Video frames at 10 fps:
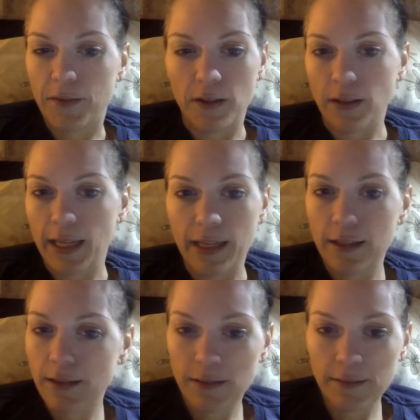you're like
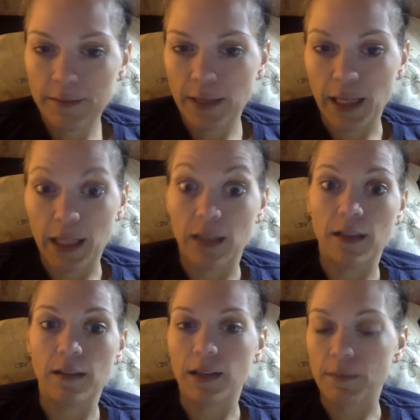
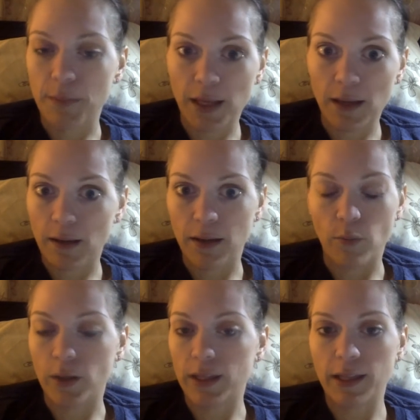ADD like me and you
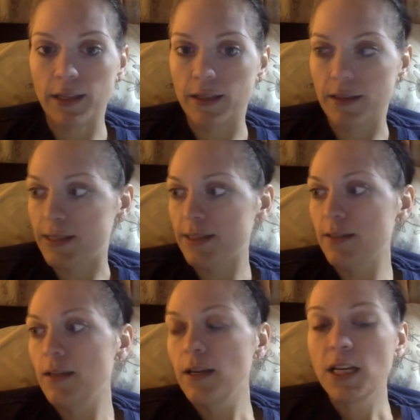want to like get
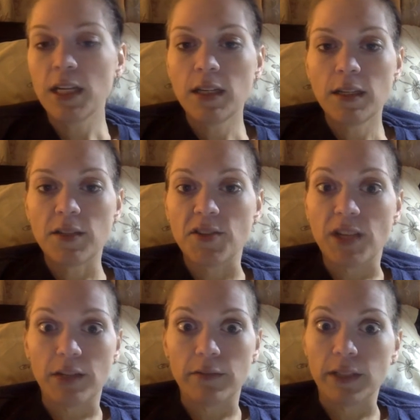this
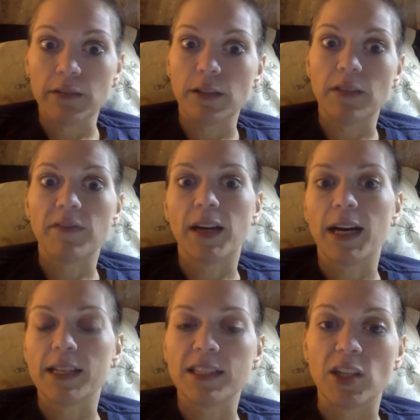done really really
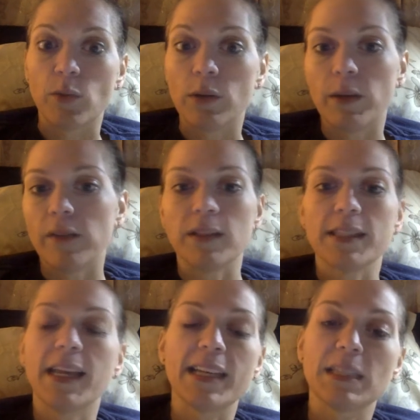fast and you want to be able to
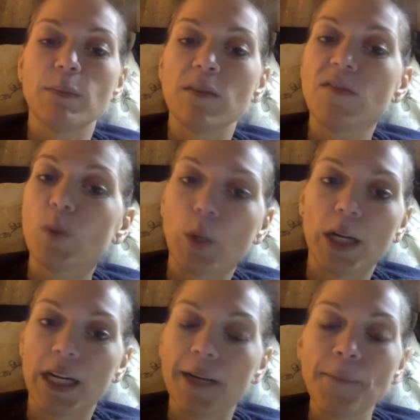test
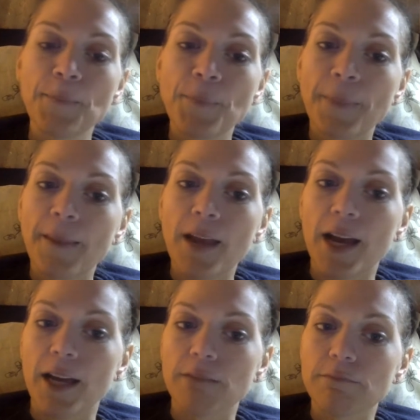before
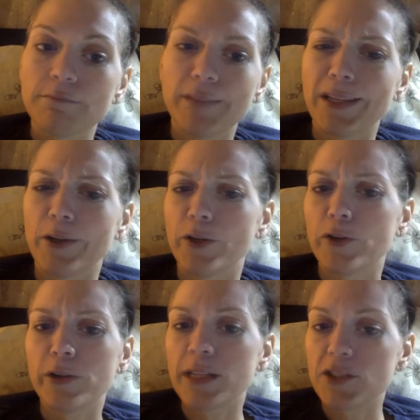um, you know you're
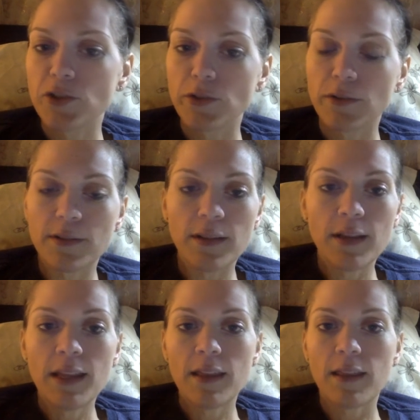credentialed
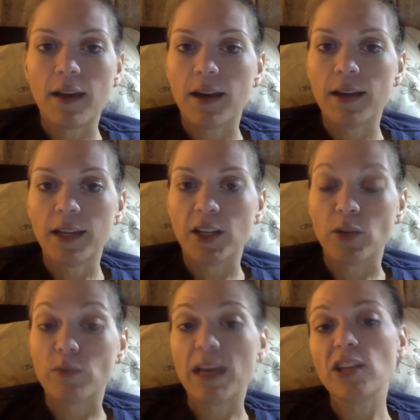that you
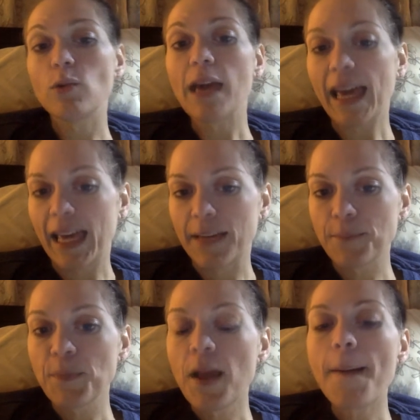know that you can
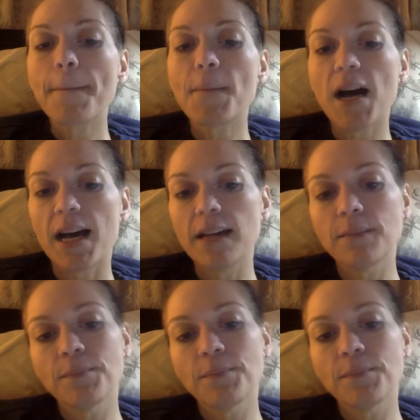but